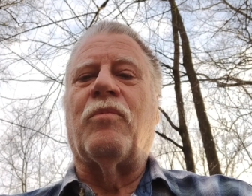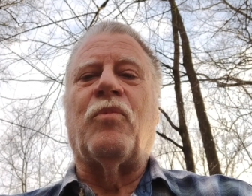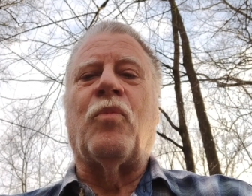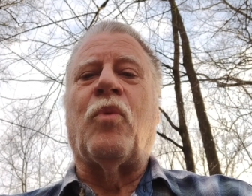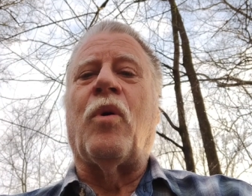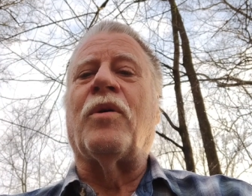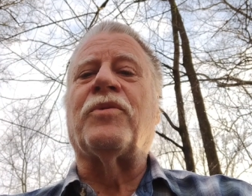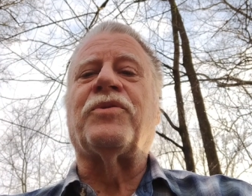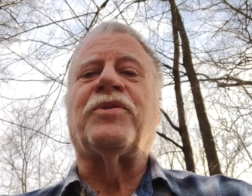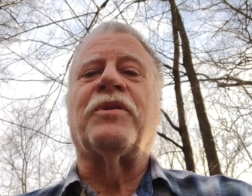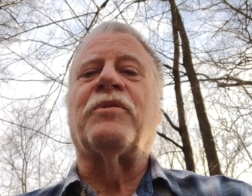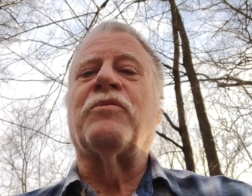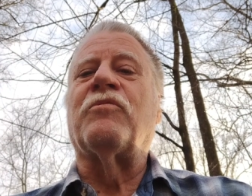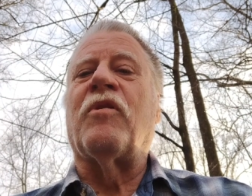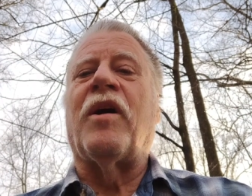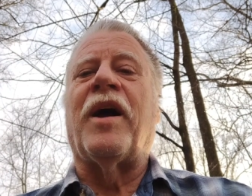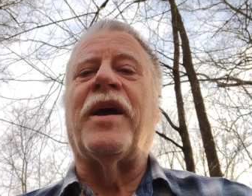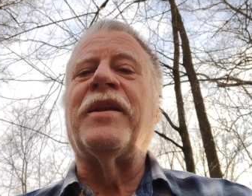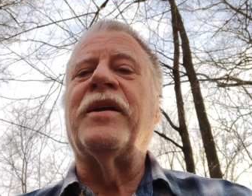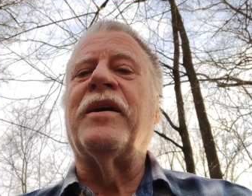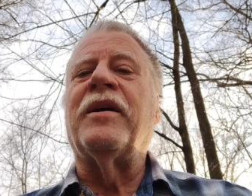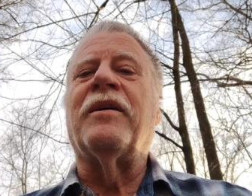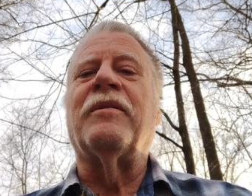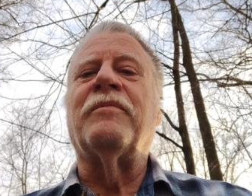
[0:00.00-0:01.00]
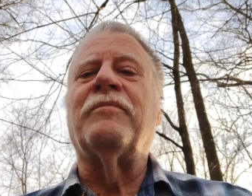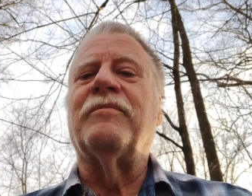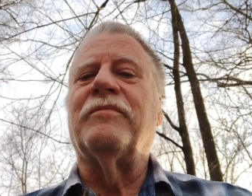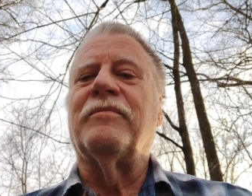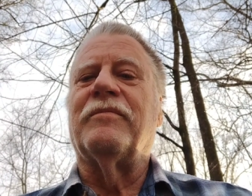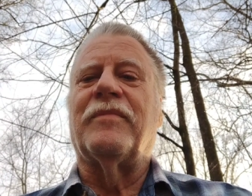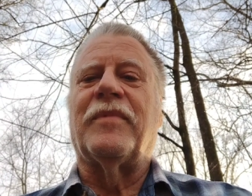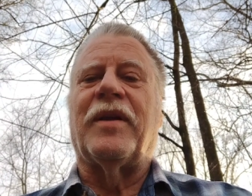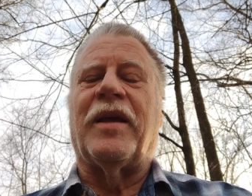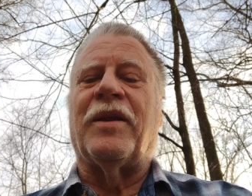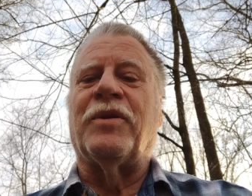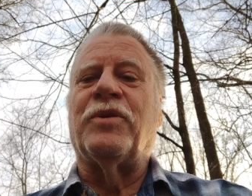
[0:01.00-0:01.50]
waltzing right in
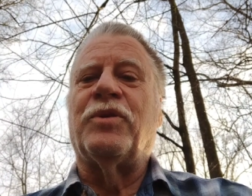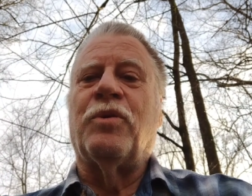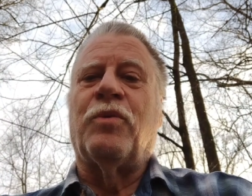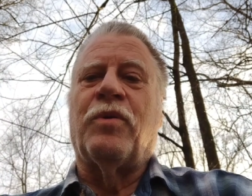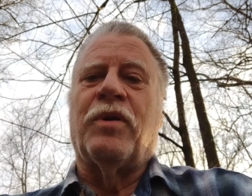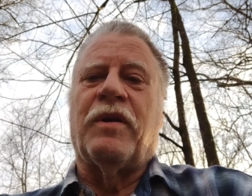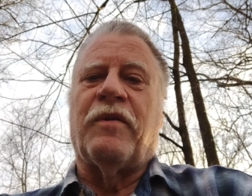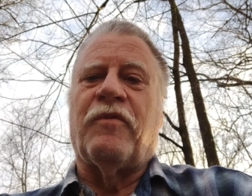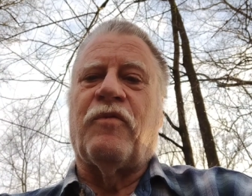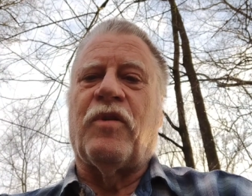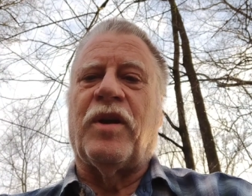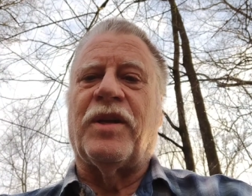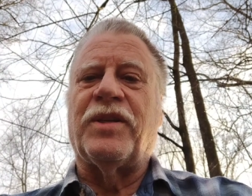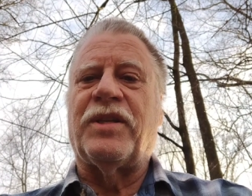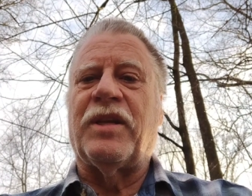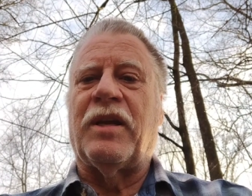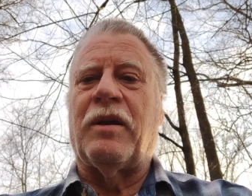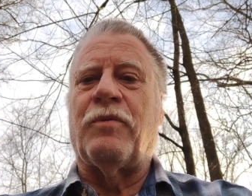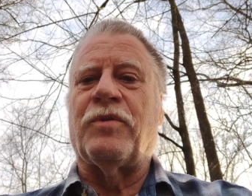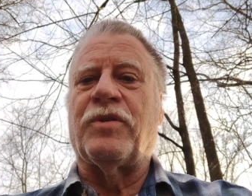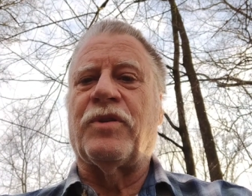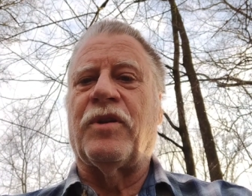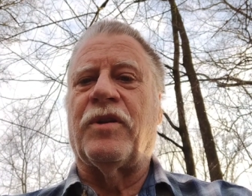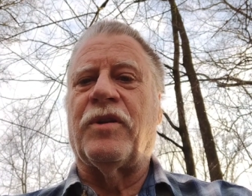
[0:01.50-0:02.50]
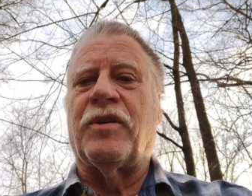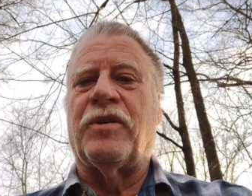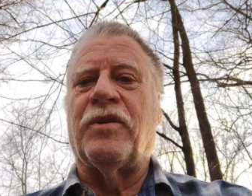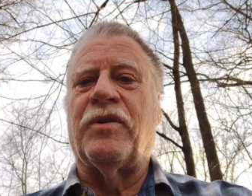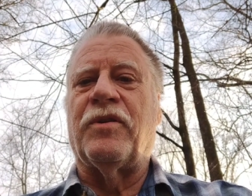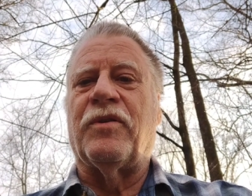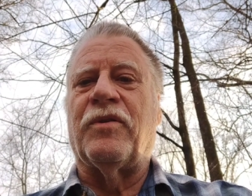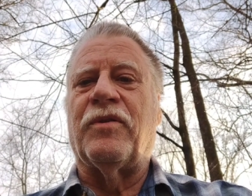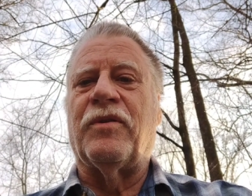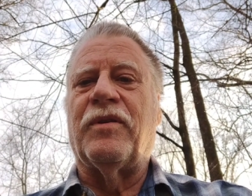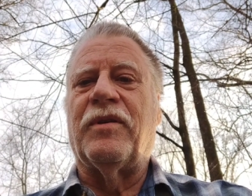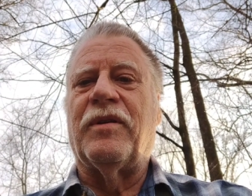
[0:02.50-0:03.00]
and do whatever I say I was going to
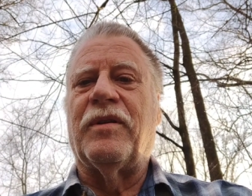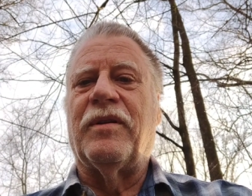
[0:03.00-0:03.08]
do.